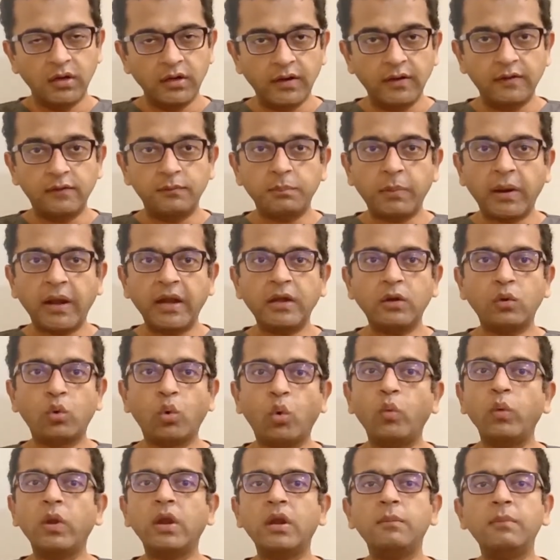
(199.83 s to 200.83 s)
despite
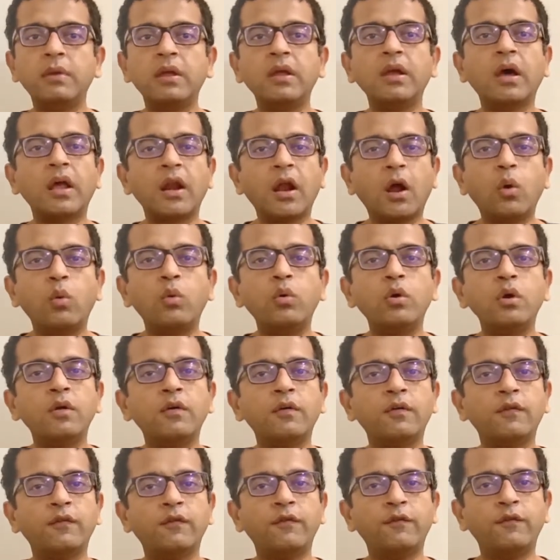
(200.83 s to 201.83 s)
COVID being
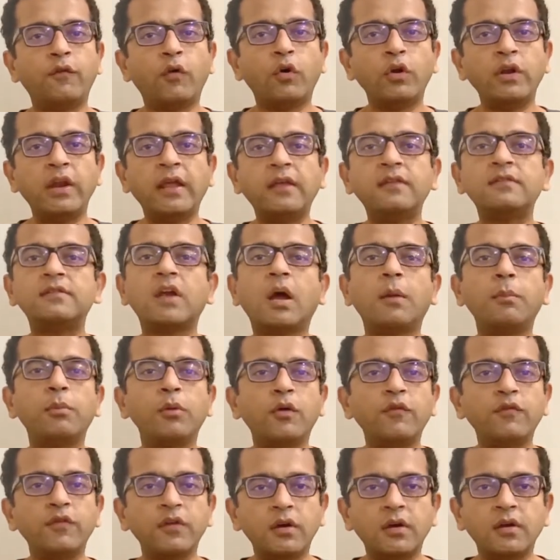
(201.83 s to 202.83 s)
around for next
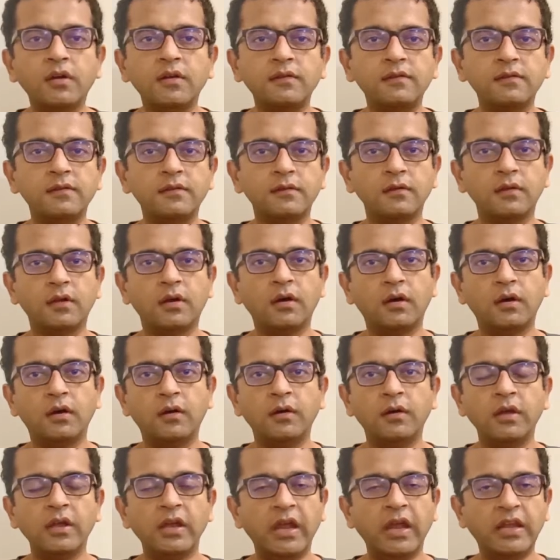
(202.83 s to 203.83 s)
couple of years
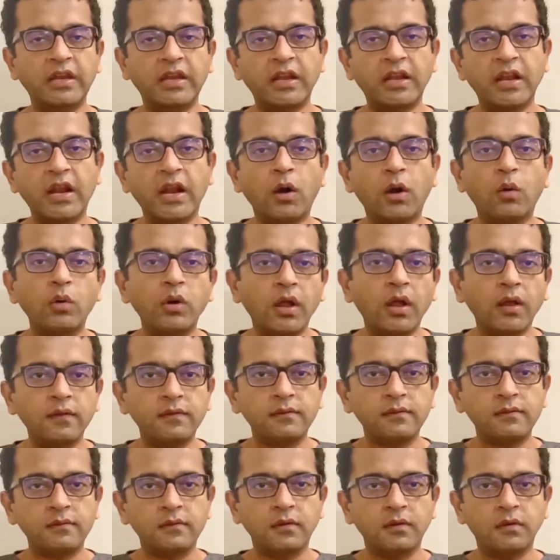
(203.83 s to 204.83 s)
in and around
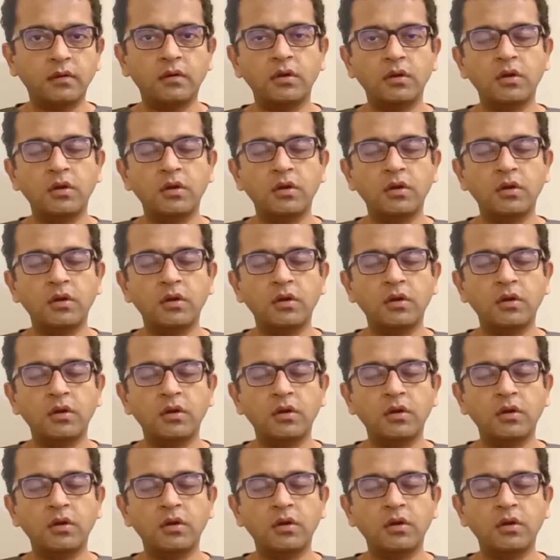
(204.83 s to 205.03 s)
us.